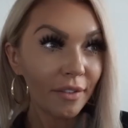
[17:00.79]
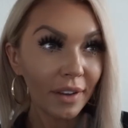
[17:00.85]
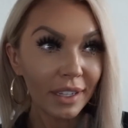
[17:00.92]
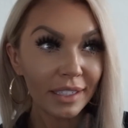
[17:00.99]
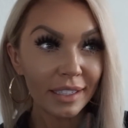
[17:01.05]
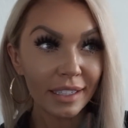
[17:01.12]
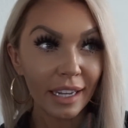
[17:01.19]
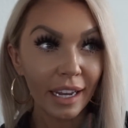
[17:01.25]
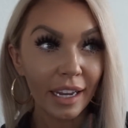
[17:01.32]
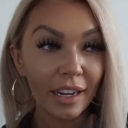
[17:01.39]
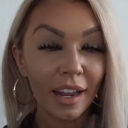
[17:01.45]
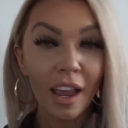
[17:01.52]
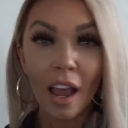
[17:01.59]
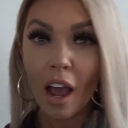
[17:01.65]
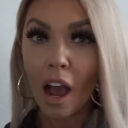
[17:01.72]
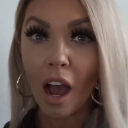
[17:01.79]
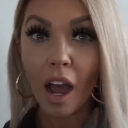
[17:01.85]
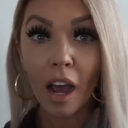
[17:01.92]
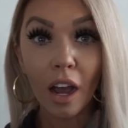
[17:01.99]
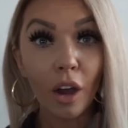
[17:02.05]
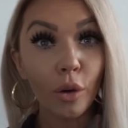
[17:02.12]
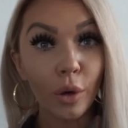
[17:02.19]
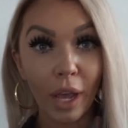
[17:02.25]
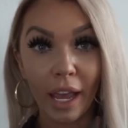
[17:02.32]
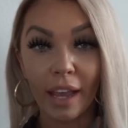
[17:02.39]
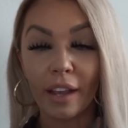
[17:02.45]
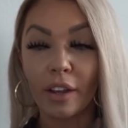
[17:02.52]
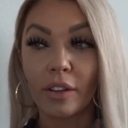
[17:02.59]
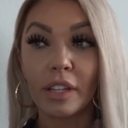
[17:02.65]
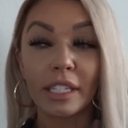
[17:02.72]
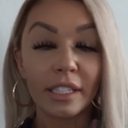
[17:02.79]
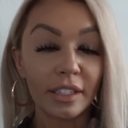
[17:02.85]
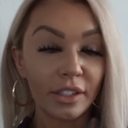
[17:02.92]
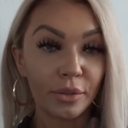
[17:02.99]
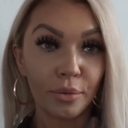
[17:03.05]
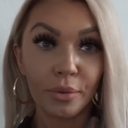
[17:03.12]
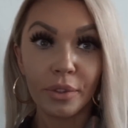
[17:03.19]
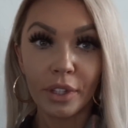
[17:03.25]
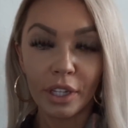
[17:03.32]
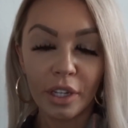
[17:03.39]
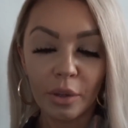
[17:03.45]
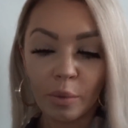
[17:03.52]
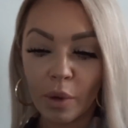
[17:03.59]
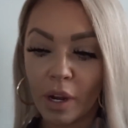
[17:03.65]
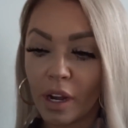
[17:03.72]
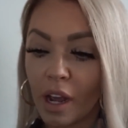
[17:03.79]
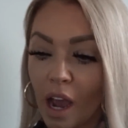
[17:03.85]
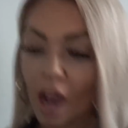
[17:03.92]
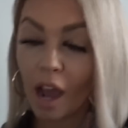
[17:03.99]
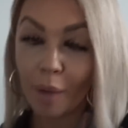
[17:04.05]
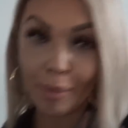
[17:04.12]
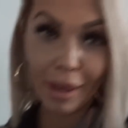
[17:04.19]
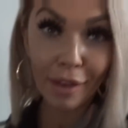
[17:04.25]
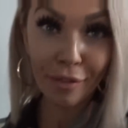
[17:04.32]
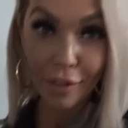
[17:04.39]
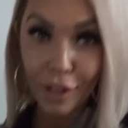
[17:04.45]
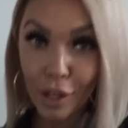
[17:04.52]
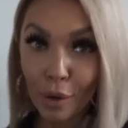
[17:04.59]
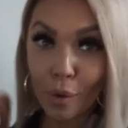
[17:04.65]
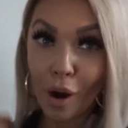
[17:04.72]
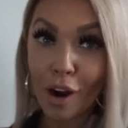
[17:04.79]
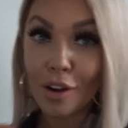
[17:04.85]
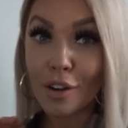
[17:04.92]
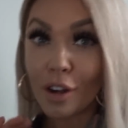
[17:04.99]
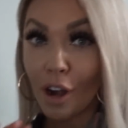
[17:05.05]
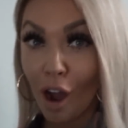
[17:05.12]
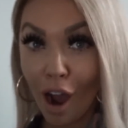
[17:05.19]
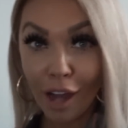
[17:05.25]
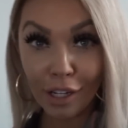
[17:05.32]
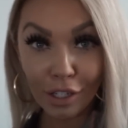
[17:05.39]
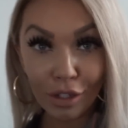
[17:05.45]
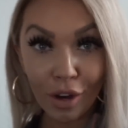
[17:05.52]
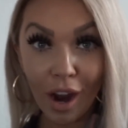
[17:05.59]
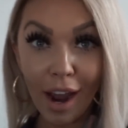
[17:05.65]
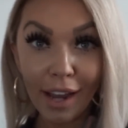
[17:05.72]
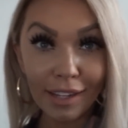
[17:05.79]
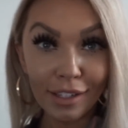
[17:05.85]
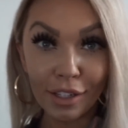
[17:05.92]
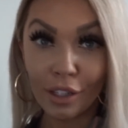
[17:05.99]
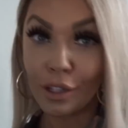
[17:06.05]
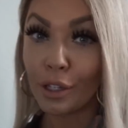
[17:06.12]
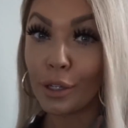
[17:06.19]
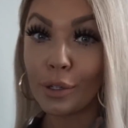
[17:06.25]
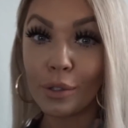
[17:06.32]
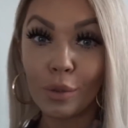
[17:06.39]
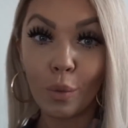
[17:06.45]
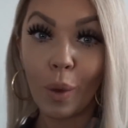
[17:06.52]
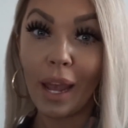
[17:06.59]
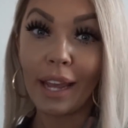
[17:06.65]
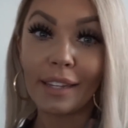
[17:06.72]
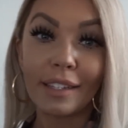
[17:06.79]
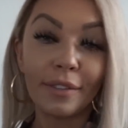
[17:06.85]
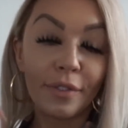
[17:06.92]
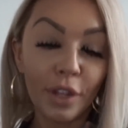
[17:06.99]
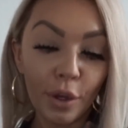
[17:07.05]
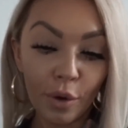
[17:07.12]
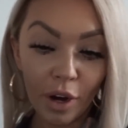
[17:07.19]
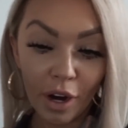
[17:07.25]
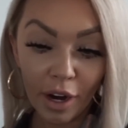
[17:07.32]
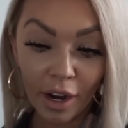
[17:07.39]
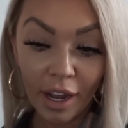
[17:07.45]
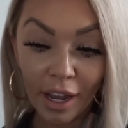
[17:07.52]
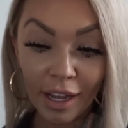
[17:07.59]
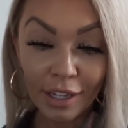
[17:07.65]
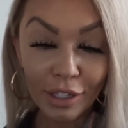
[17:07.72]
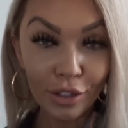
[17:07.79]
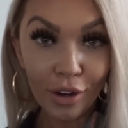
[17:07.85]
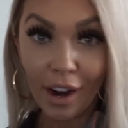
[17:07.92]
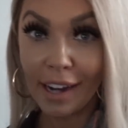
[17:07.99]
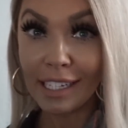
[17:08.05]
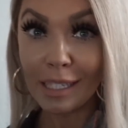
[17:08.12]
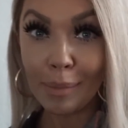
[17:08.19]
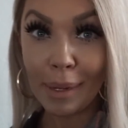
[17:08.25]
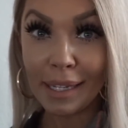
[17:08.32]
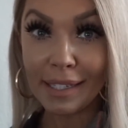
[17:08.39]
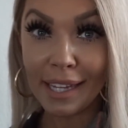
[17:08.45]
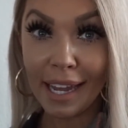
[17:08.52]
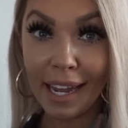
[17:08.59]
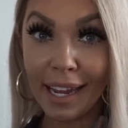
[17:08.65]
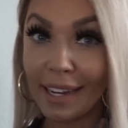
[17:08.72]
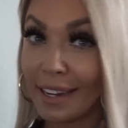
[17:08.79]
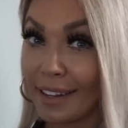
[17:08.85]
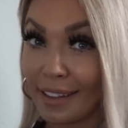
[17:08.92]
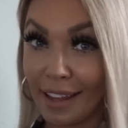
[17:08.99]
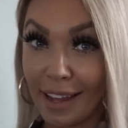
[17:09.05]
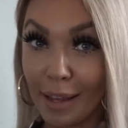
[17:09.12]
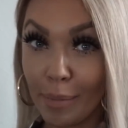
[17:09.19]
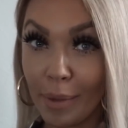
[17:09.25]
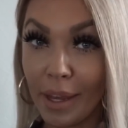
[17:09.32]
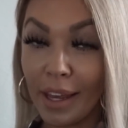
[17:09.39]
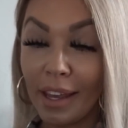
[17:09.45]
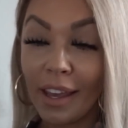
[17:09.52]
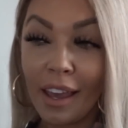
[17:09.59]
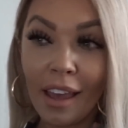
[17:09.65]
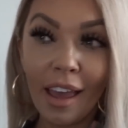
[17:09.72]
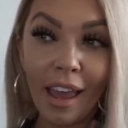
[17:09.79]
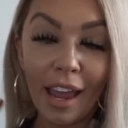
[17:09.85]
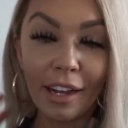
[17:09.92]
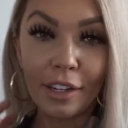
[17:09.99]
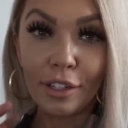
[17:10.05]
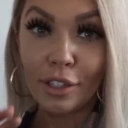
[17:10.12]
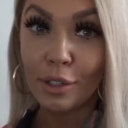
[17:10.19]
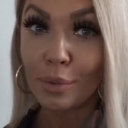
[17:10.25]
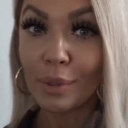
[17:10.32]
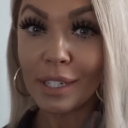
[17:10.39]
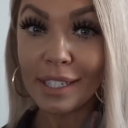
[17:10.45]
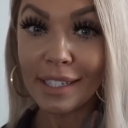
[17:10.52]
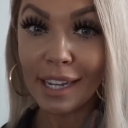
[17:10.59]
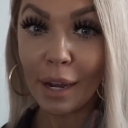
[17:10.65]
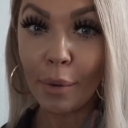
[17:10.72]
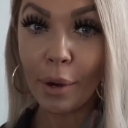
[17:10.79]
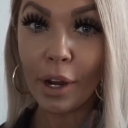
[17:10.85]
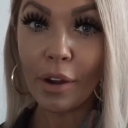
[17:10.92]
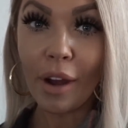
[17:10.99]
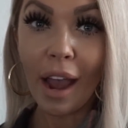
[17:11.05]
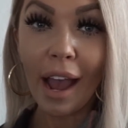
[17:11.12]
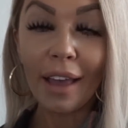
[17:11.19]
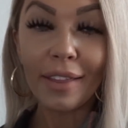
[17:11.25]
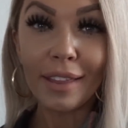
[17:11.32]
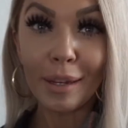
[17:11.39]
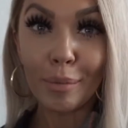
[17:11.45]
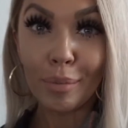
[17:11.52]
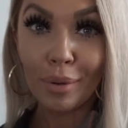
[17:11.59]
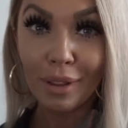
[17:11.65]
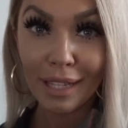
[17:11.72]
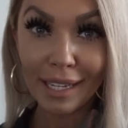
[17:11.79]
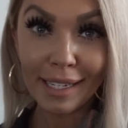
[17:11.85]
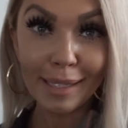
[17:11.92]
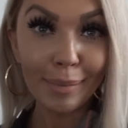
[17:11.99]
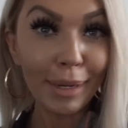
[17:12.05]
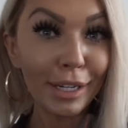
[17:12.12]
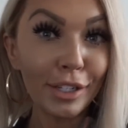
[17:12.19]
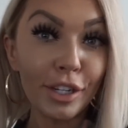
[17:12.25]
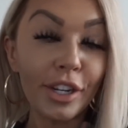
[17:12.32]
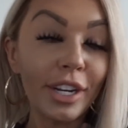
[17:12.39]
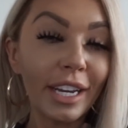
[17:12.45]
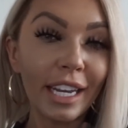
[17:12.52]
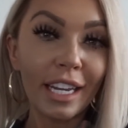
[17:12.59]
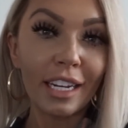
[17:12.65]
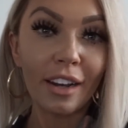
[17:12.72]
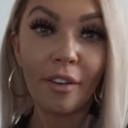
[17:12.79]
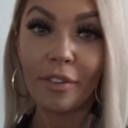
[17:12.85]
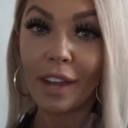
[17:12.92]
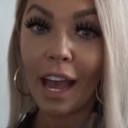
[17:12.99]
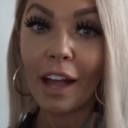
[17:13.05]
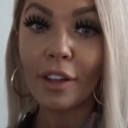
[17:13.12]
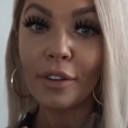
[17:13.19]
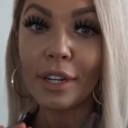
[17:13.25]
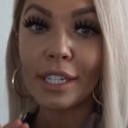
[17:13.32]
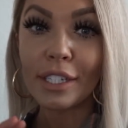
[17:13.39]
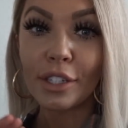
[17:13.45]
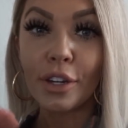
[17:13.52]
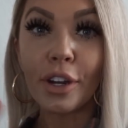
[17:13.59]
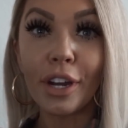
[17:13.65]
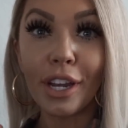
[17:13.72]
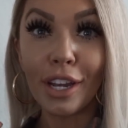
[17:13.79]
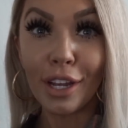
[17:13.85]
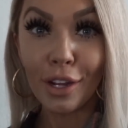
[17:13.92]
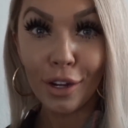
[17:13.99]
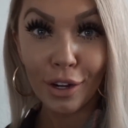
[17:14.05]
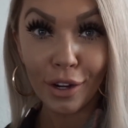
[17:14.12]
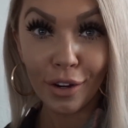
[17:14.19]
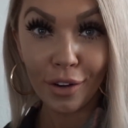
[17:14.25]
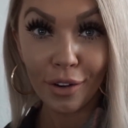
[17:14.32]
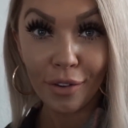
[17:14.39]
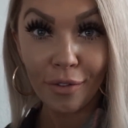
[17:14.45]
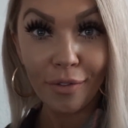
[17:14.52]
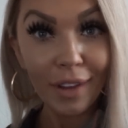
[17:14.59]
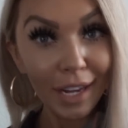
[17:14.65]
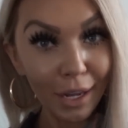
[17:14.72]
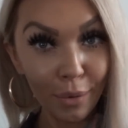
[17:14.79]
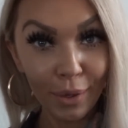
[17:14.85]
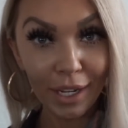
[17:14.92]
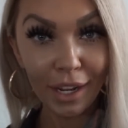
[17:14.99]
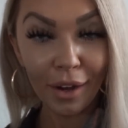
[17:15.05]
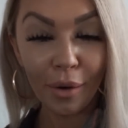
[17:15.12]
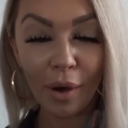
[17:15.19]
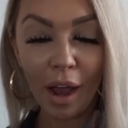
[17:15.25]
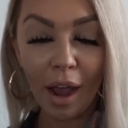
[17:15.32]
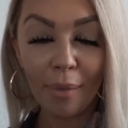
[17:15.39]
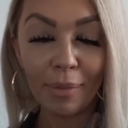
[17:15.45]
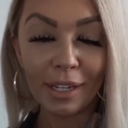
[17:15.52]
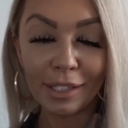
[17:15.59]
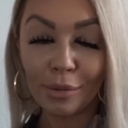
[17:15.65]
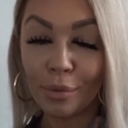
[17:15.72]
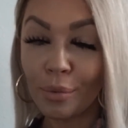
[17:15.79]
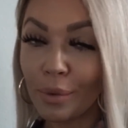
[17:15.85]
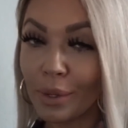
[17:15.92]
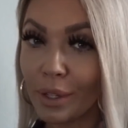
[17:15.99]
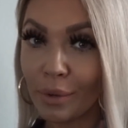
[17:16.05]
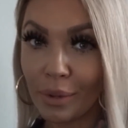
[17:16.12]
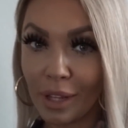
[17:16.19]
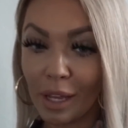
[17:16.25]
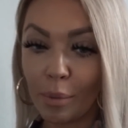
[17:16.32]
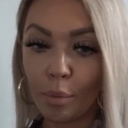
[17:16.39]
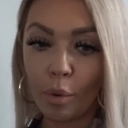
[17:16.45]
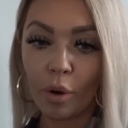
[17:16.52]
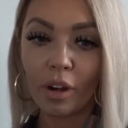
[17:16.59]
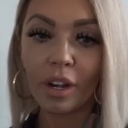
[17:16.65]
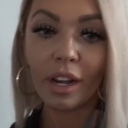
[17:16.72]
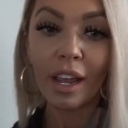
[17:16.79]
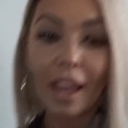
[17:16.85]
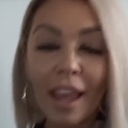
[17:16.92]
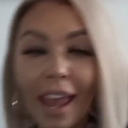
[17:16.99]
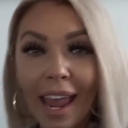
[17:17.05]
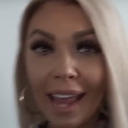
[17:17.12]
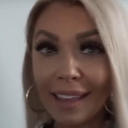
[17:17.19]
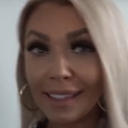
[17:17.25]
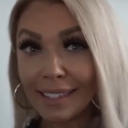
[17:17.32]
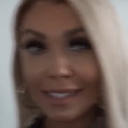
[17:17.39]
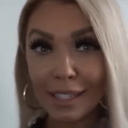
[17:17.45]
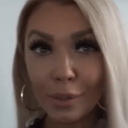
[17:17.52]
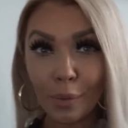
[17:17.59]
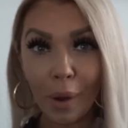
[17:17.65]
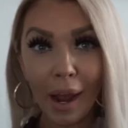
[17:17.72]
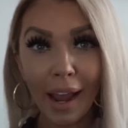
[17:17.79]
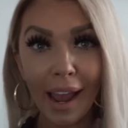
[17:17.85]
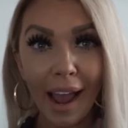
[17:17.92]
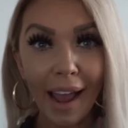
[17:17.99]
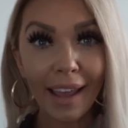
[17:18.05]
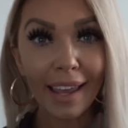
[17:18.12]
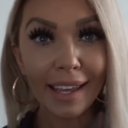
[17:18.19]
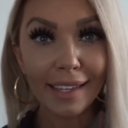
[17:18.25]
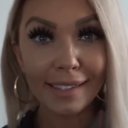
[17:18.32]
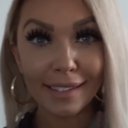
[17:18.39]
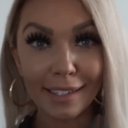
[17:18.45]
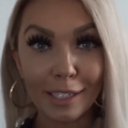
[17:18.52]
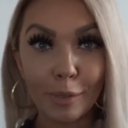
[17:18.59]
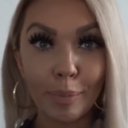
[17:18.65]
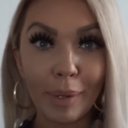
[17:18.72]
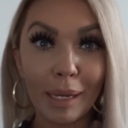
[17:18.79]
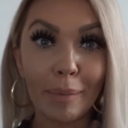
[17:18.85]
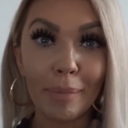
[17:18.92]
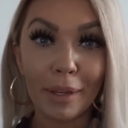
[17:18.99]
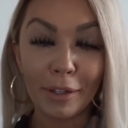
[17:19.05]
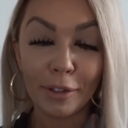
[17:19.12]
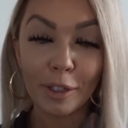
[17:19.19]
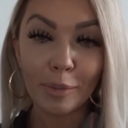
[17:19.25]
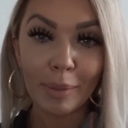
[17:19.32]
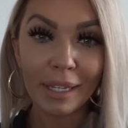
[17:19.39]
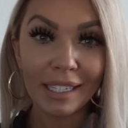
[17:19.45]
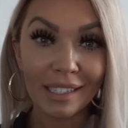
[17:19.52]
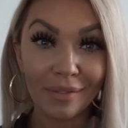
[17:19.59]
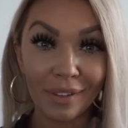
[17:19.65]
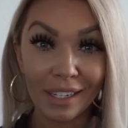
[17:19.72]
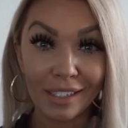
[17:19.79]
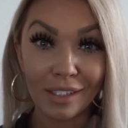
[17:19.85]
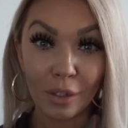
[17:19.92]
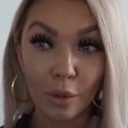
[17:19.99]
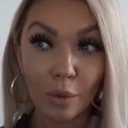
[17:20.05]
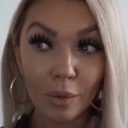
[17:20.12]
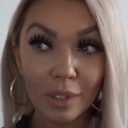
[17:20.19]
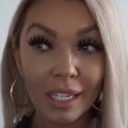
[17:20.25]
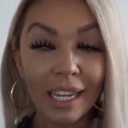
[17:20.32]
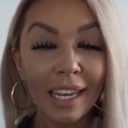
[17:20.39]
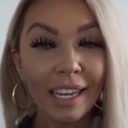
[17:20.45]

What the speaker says: fed state. Okay, this is a really good one. If you are not trying to lose weight, if you are trying to maintain, like me, and you just want to stay where you're at, then please make sure you're getting enough calories during your feeding window. That's really, really important. And this is why I eat such big meals, because if I don't,